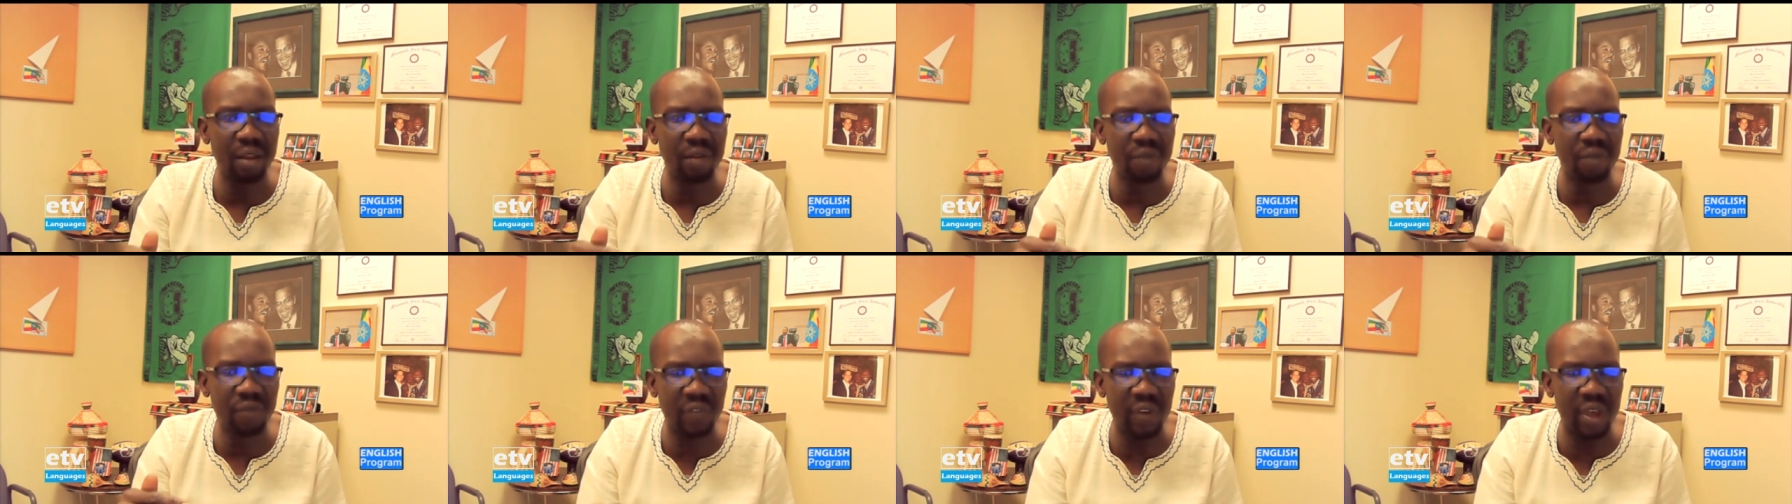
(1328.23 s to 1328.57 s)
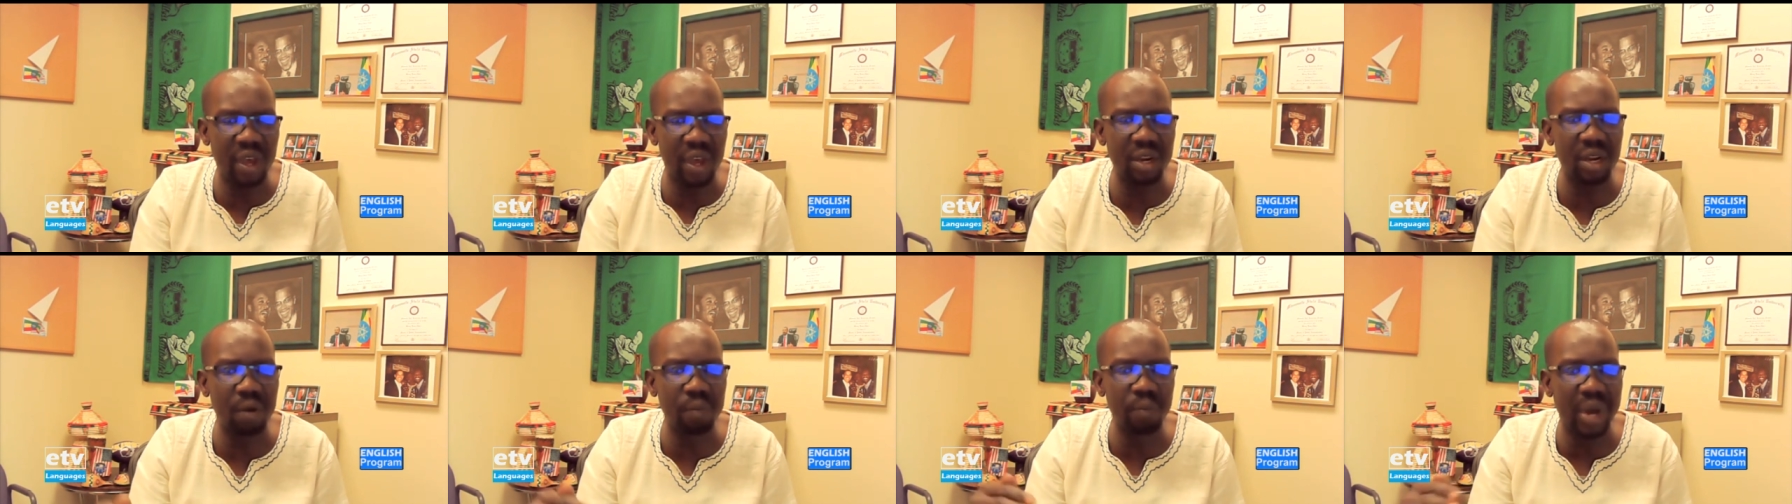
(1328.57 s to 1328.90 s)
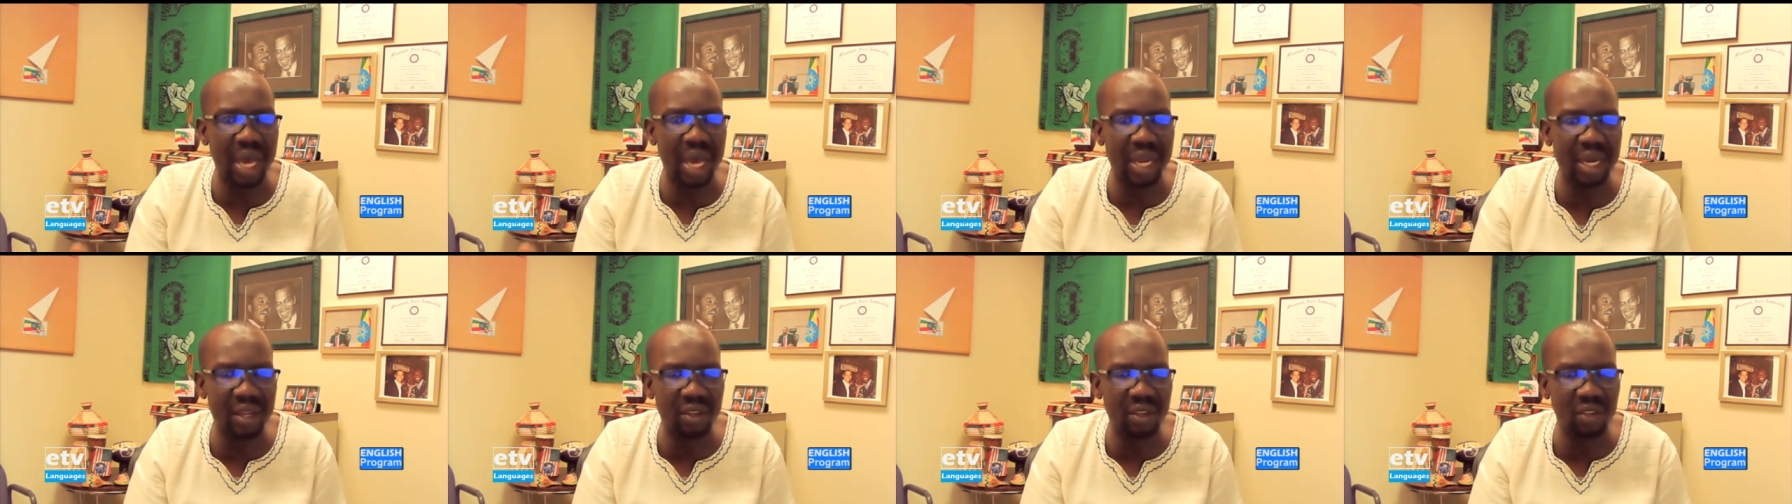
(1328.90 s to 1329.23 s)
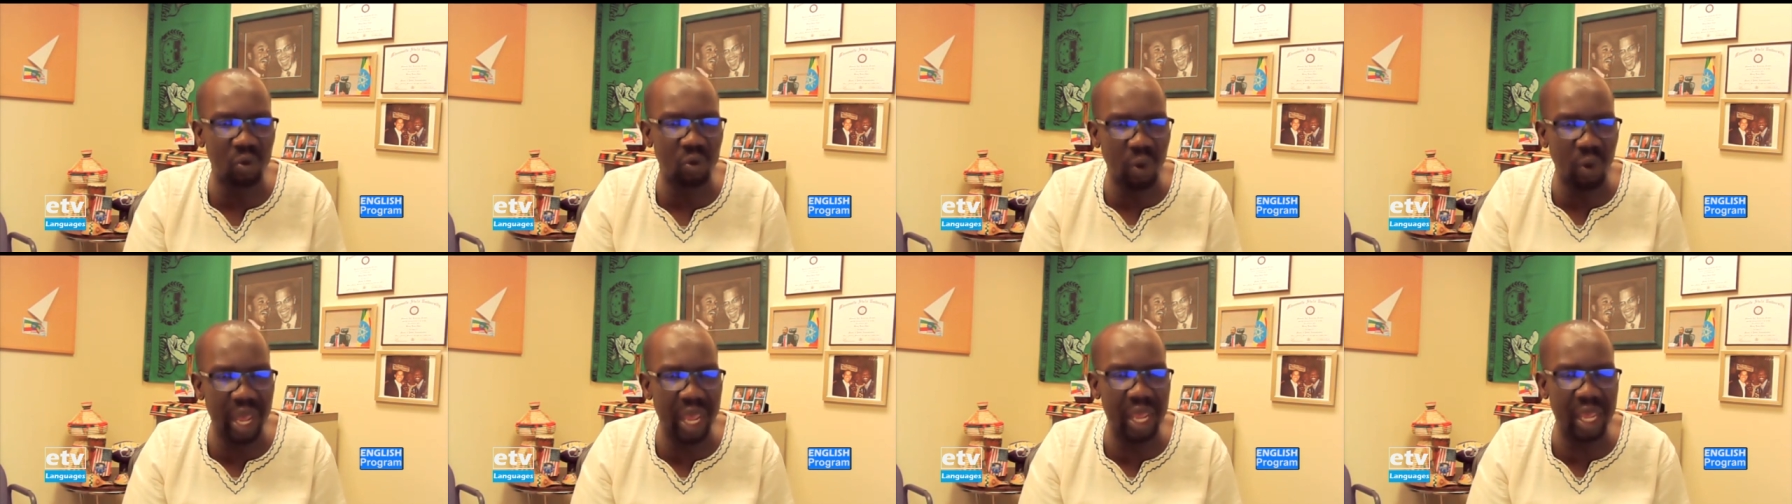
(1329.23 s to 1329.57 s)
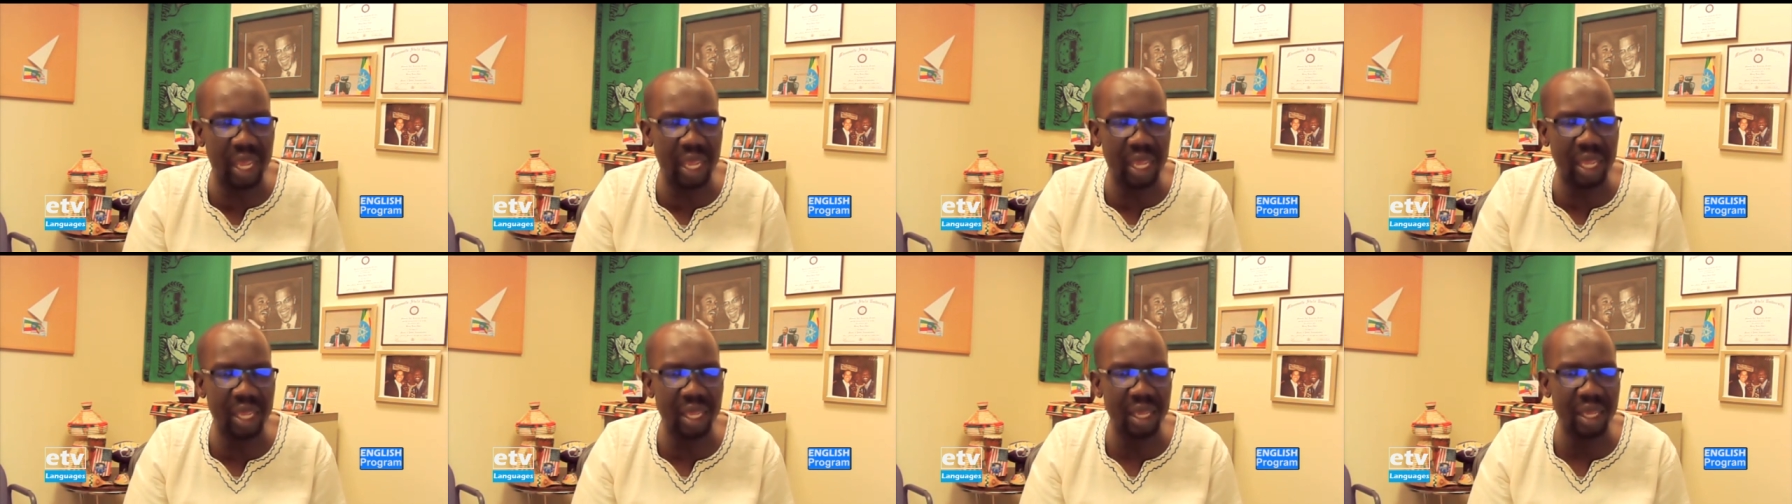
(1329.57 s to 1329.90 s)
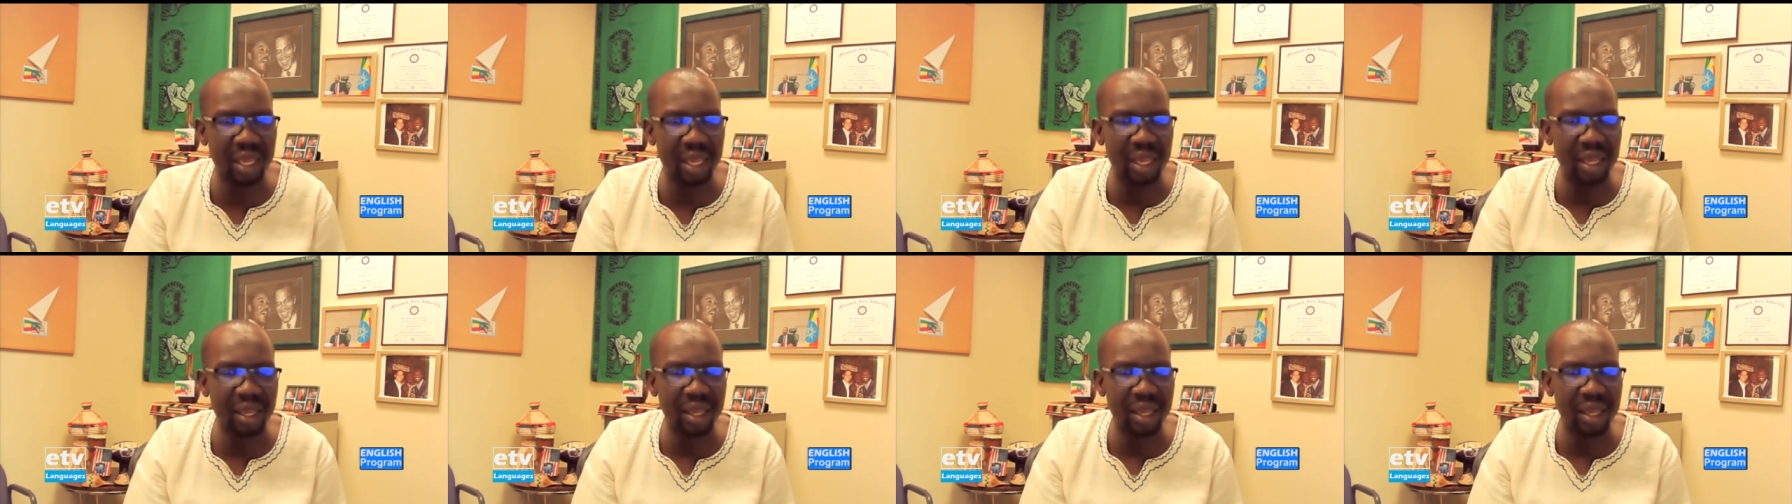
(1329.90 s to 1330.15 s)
fair and balanced way